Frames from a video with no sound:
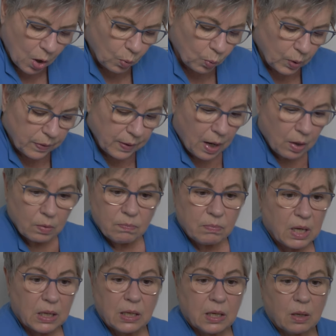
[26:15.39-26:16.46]
without
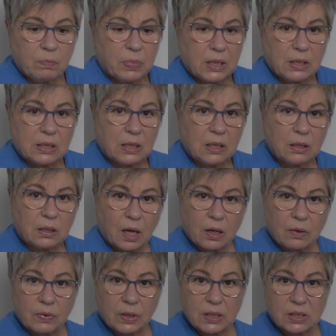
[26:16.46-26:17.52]
making a big deal
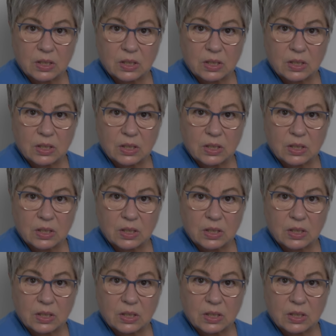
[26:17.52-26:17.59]
out of it.